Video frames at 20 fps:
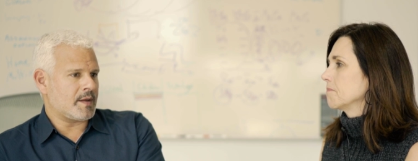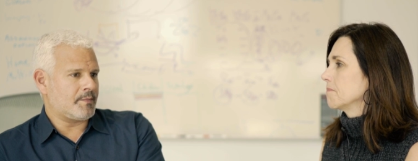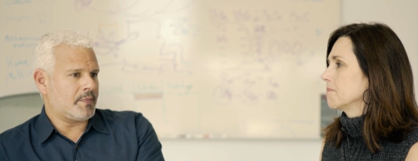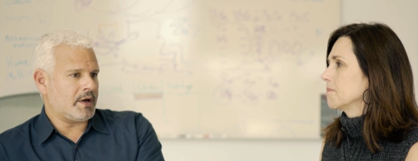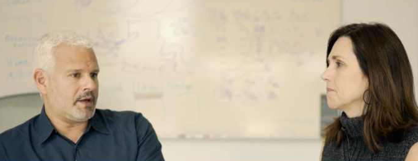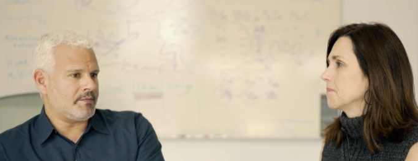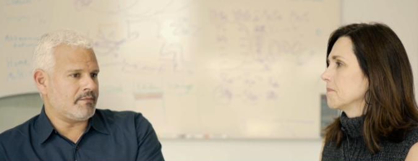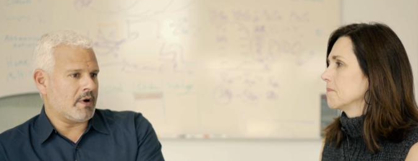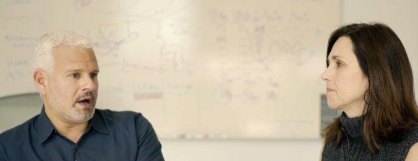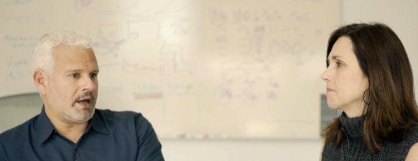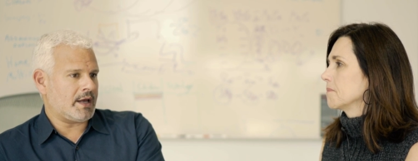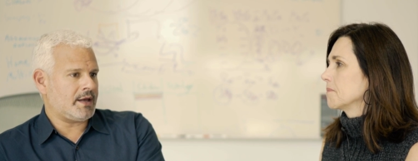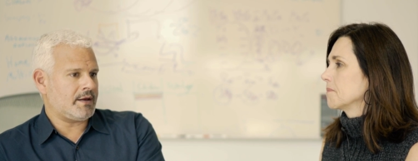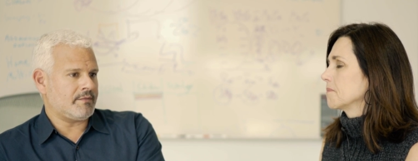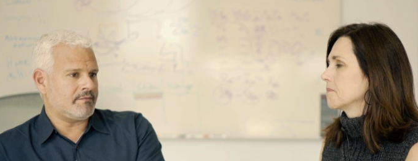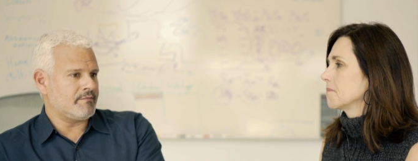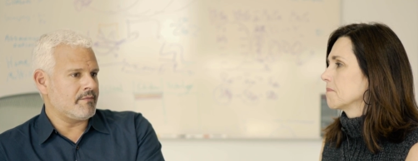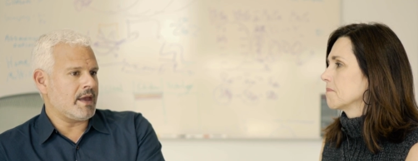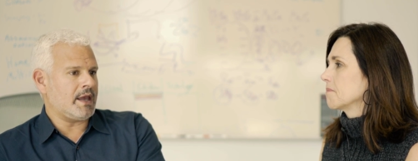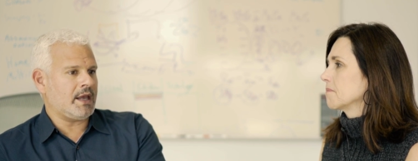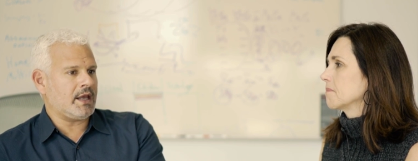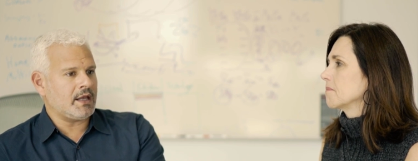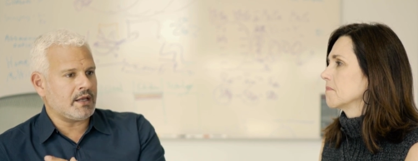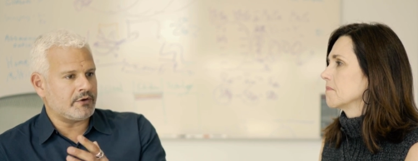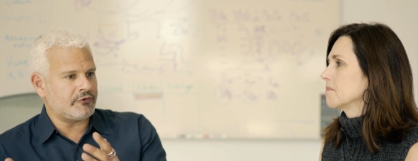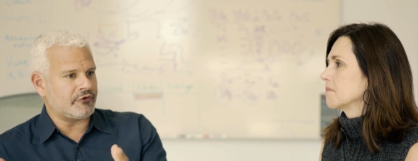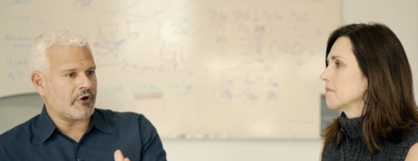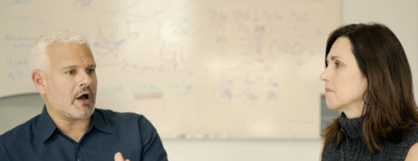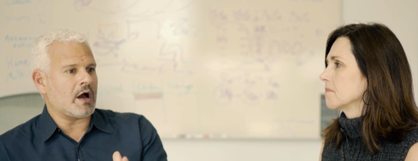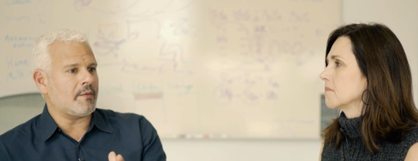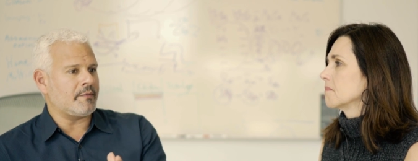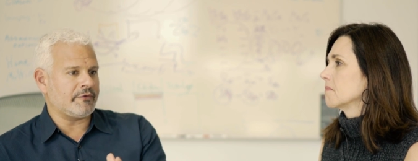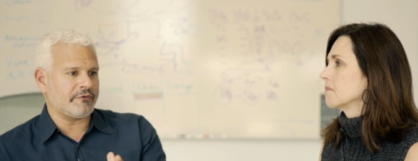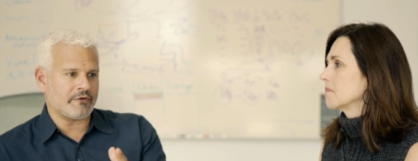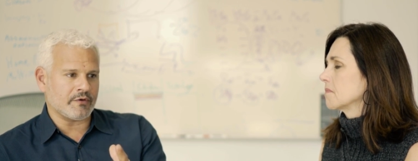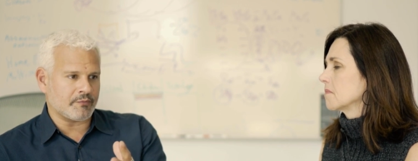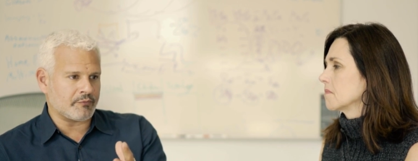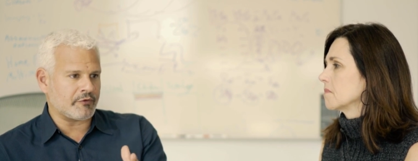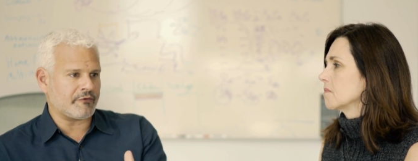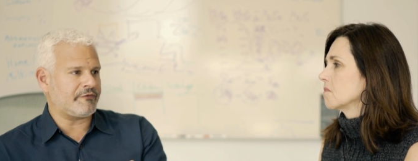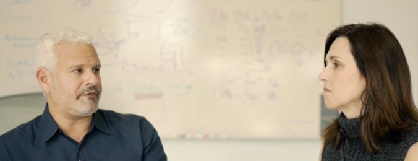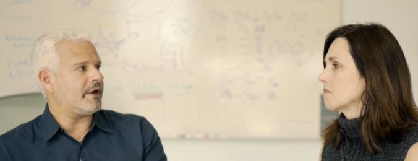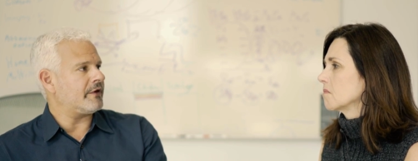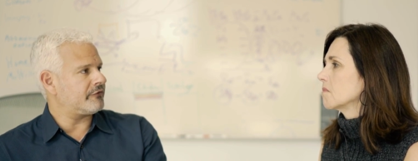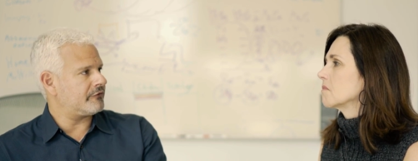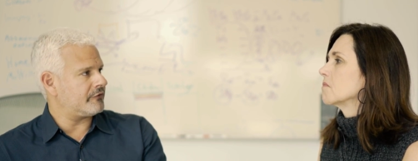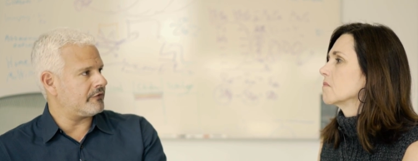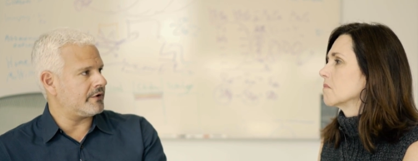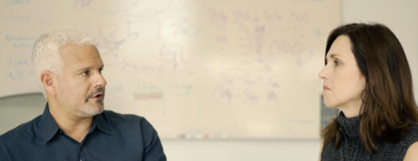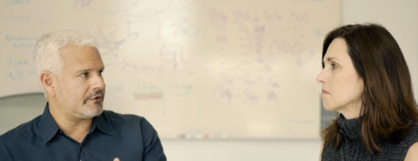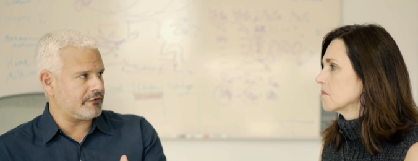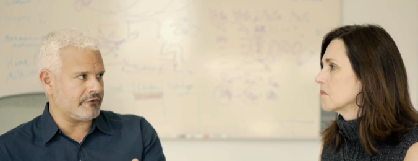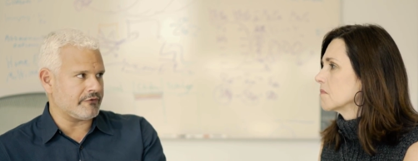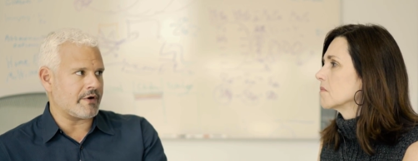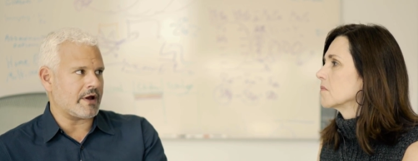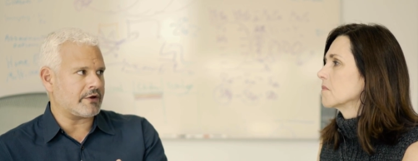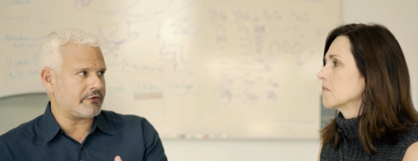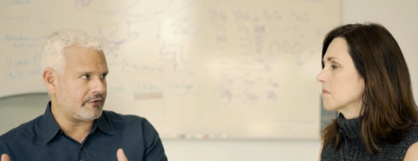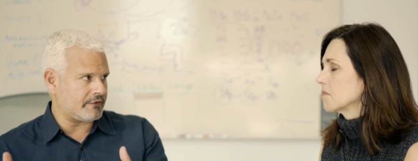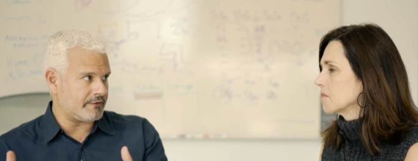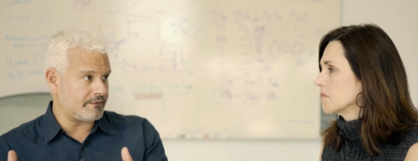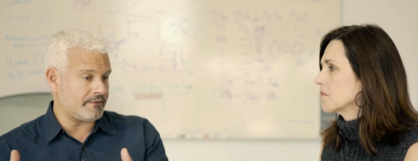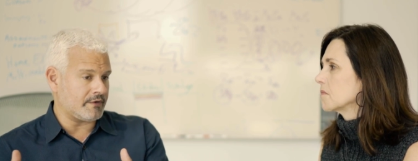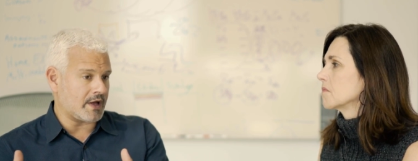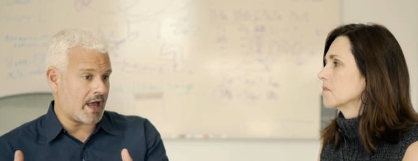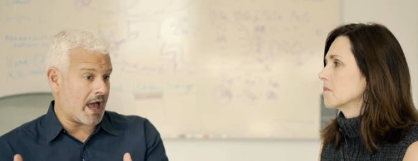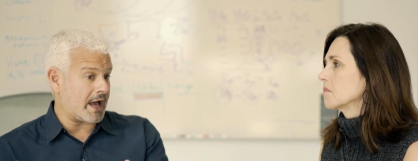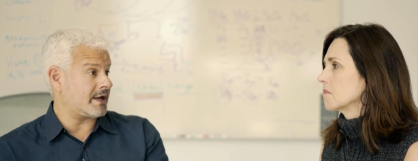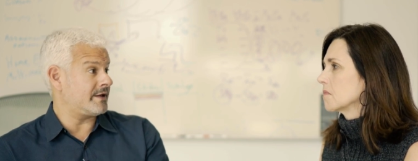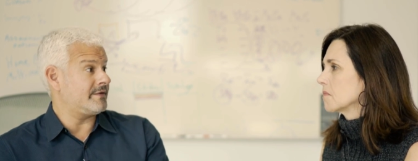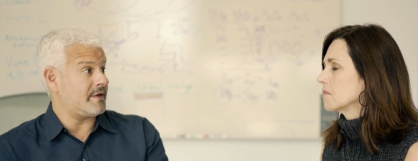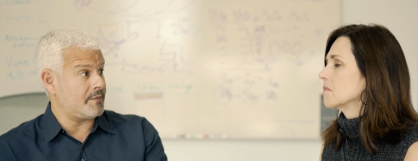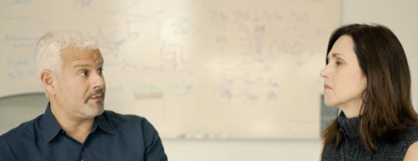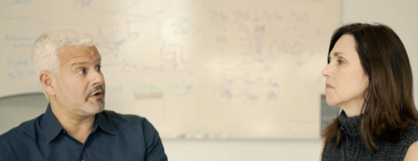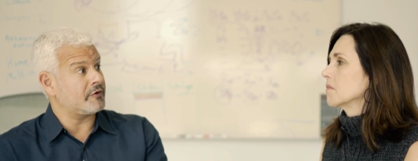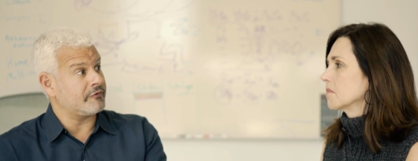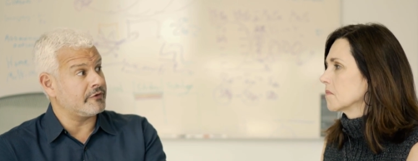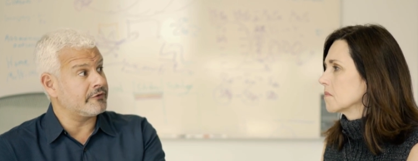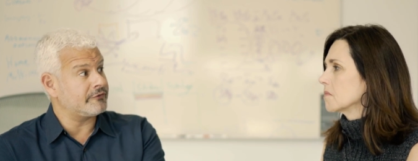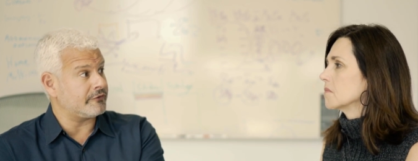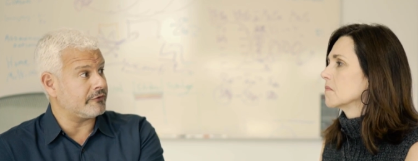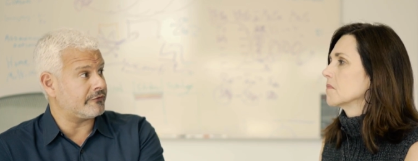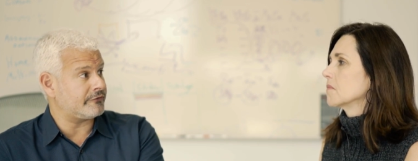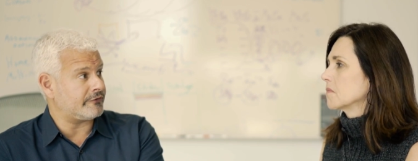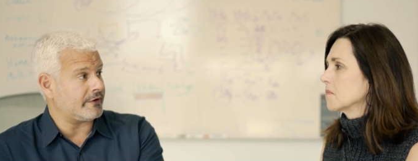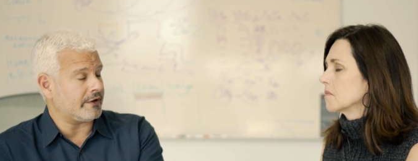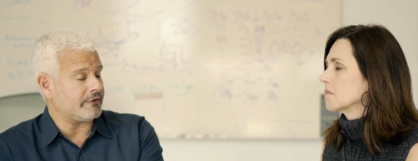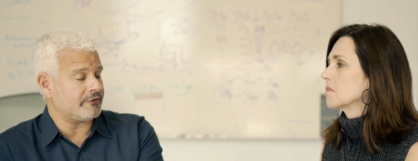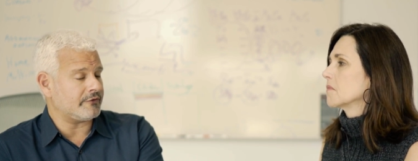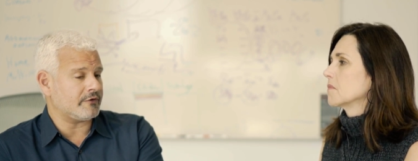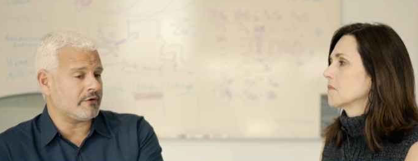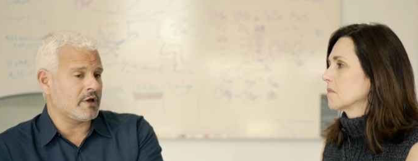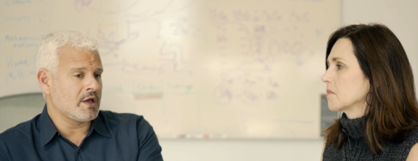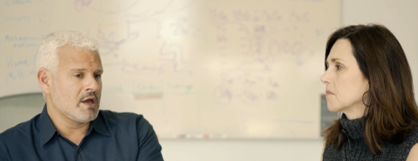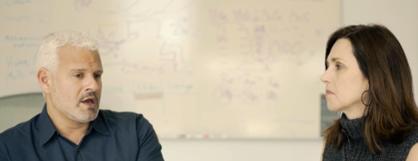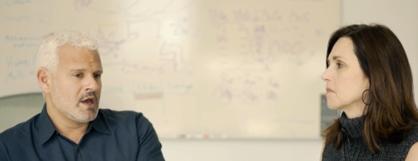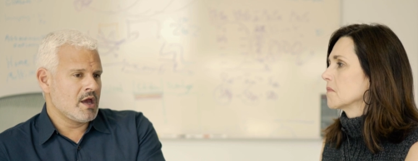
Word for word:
Speaker 1: But my main job is a professor and a director of an academic research center.